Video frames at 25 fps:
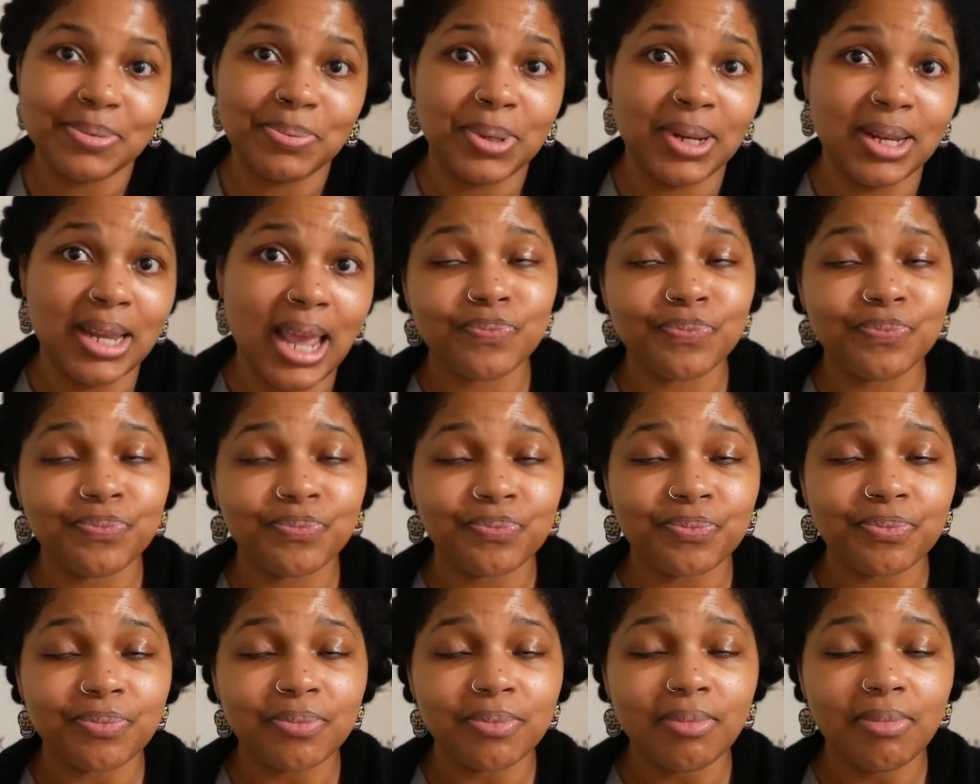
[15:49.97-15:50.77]
but
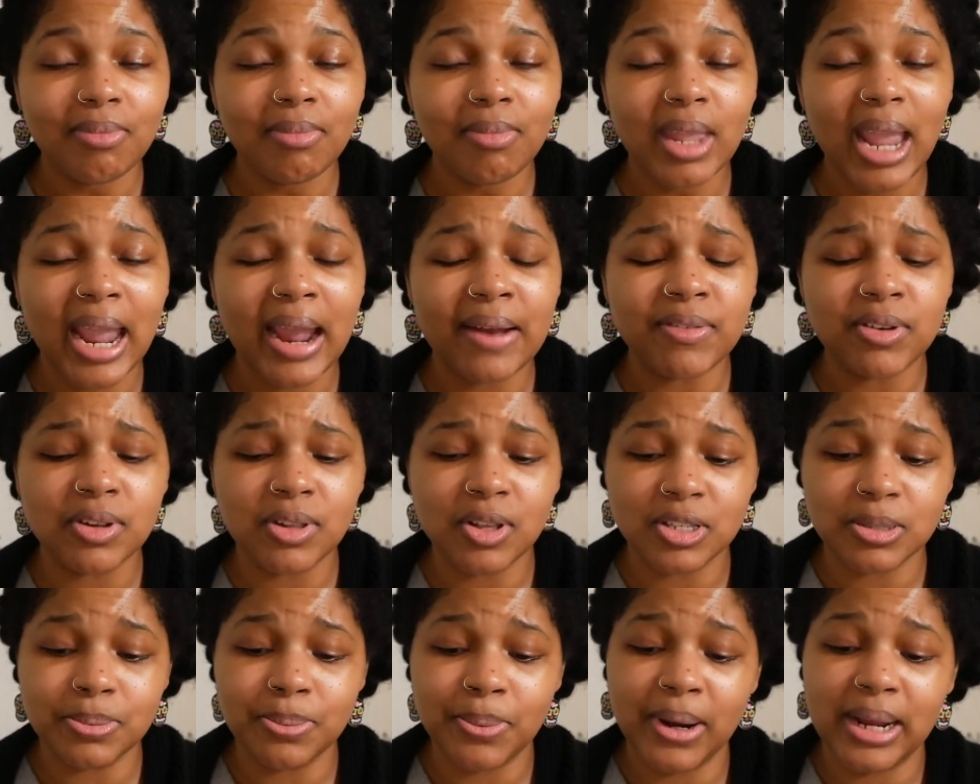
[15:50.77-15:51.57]
after
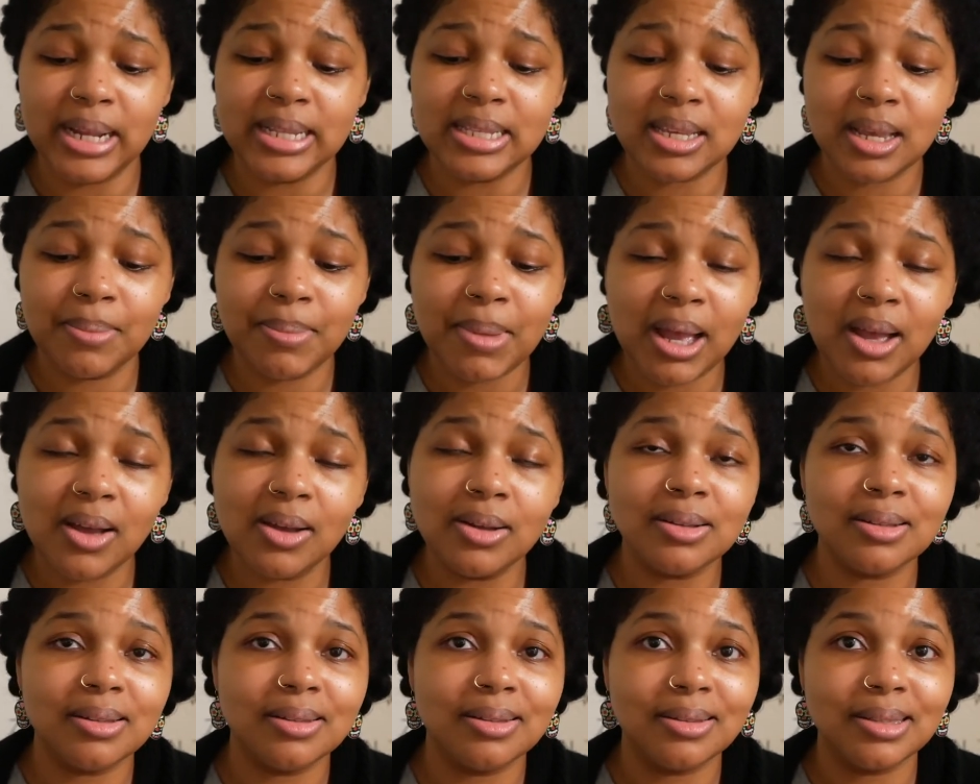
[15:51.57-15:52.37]
those braids come out,